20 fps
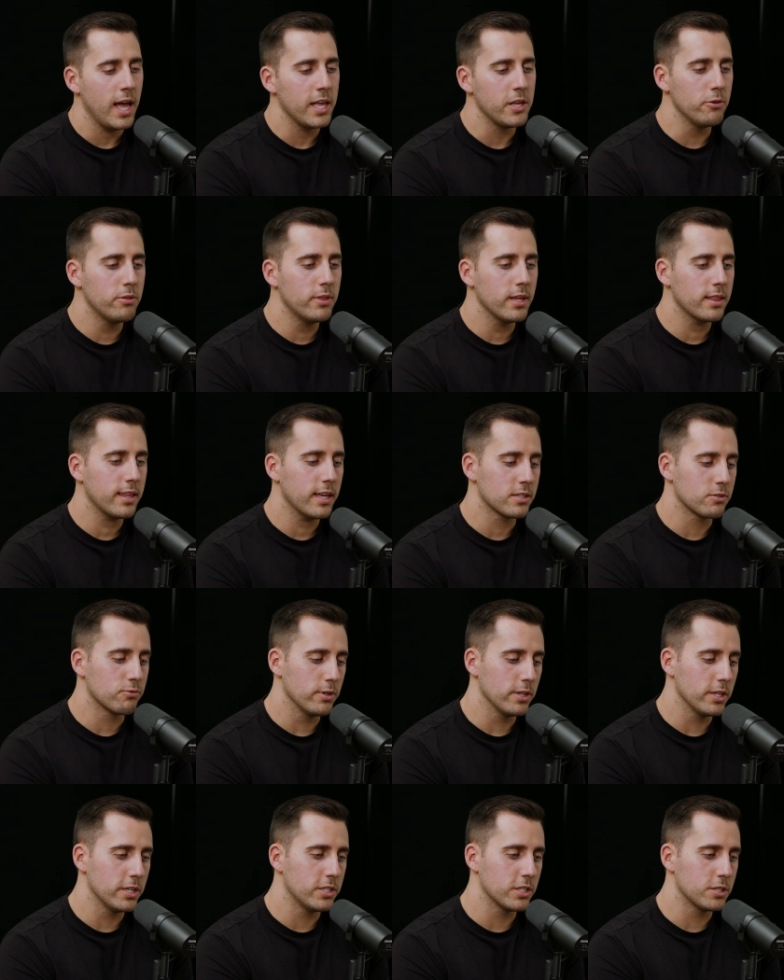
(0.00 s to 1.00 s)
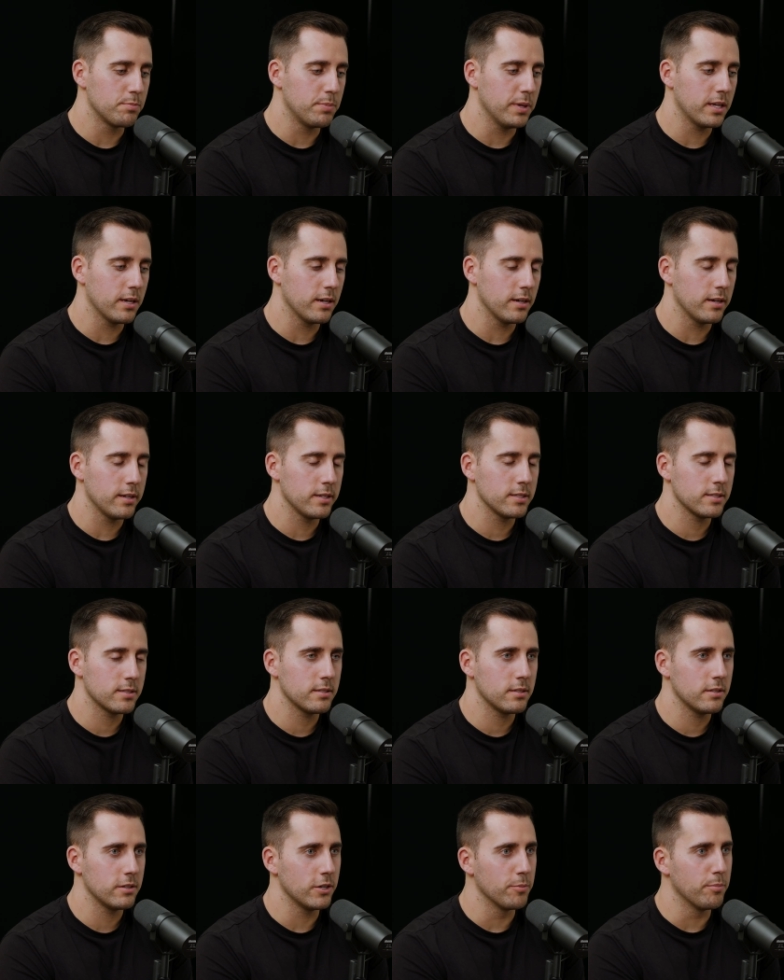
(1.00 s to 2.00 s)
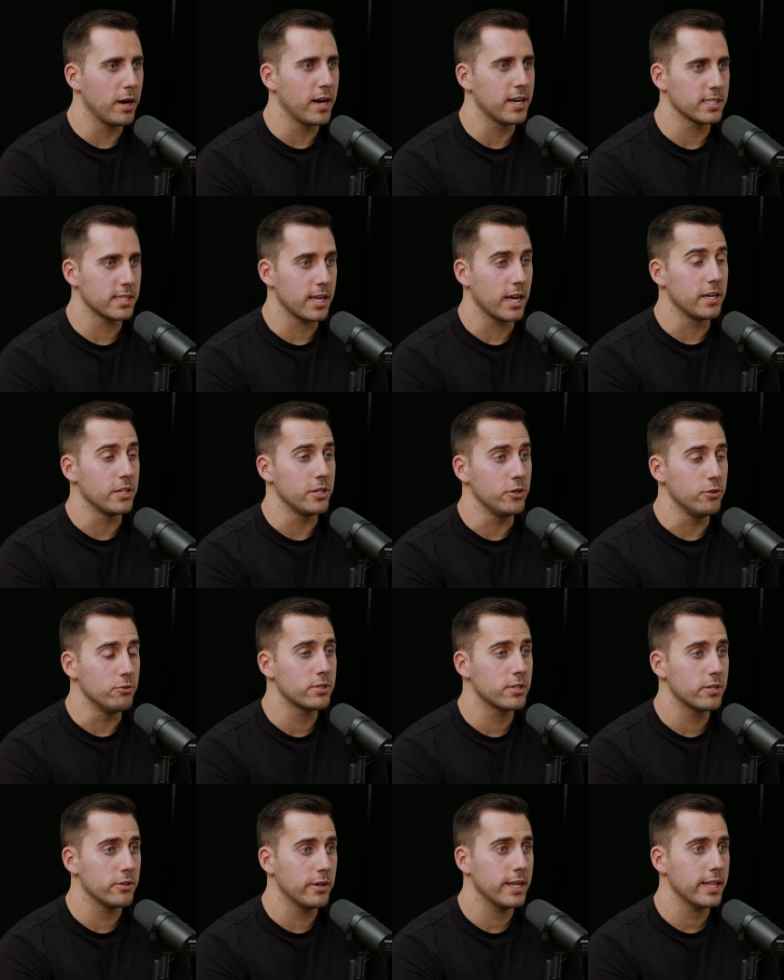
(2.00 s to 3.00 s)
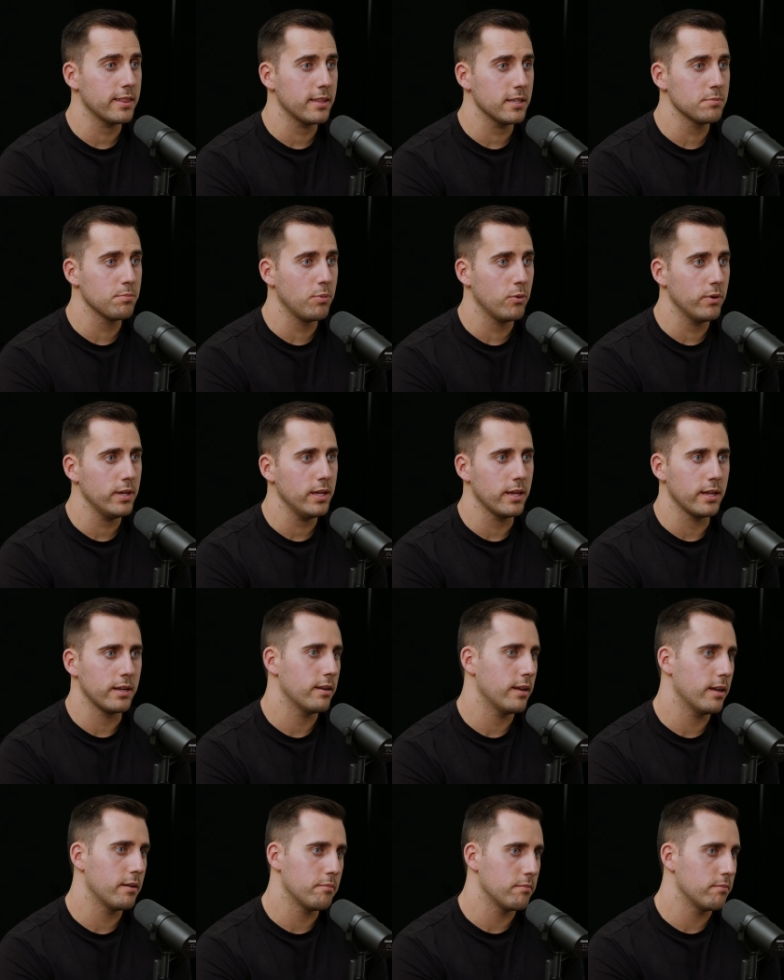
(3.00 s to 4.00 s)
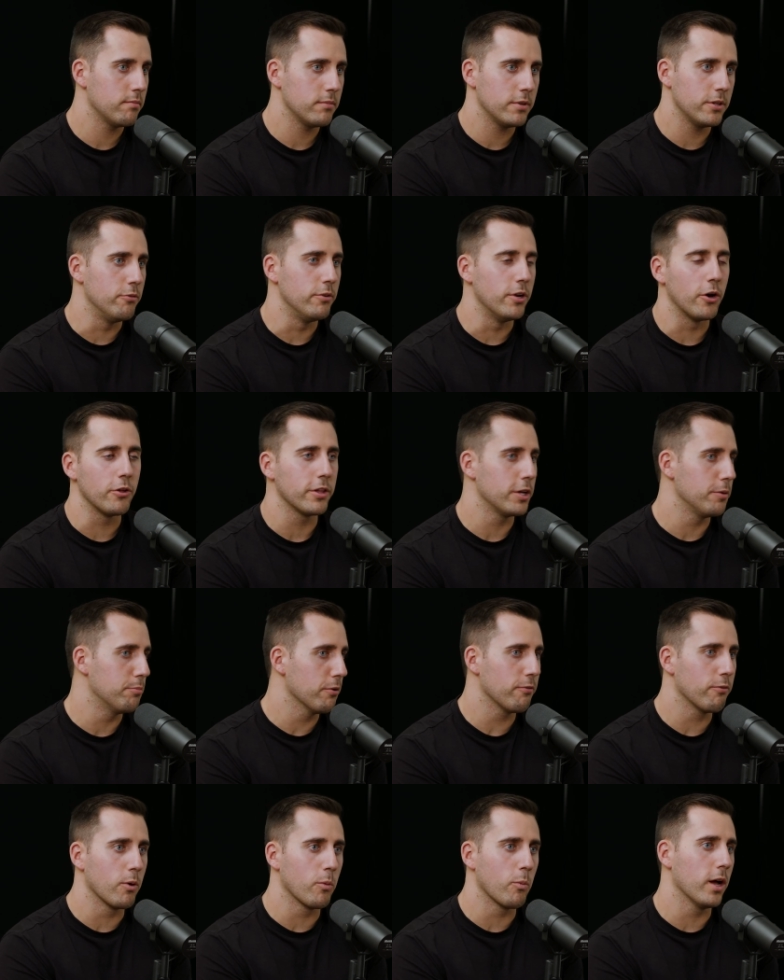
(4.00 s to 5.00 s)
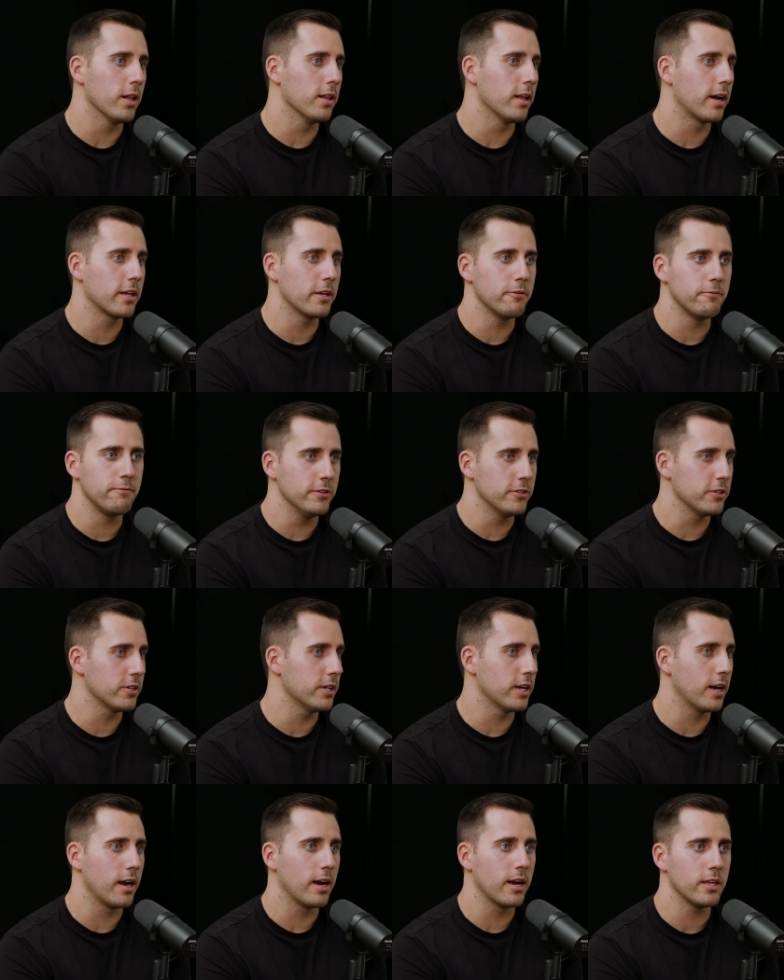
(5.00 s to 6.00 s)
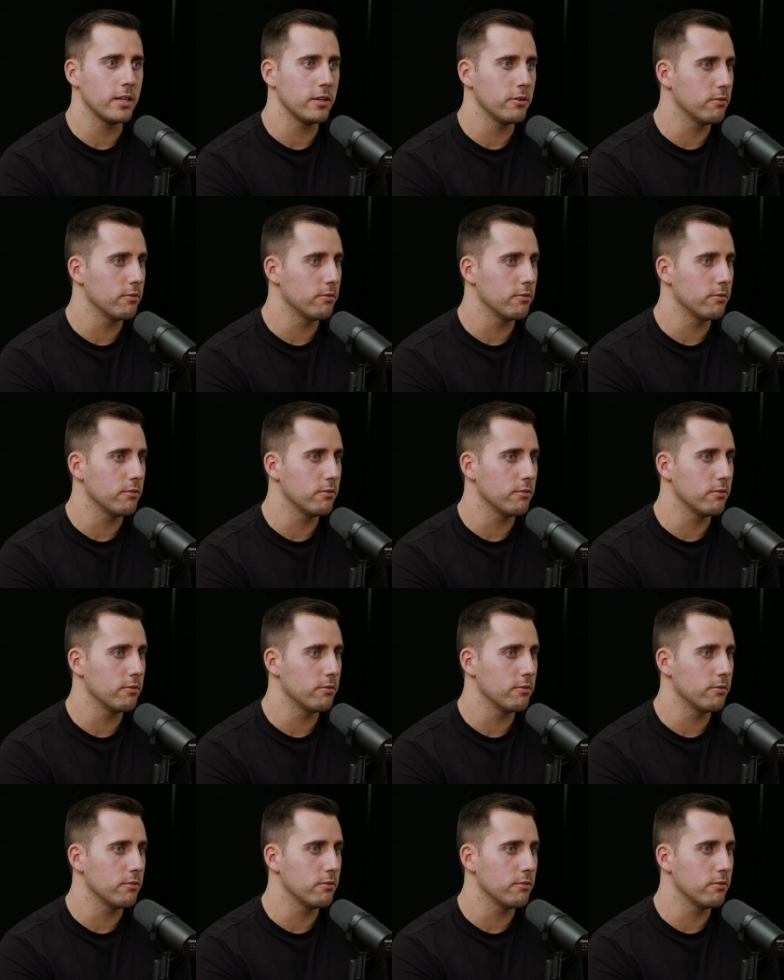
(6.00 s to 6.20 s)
And you think that's really just because your body's gotten used to it at this point, and you know that you perform well on it, you feel good on it.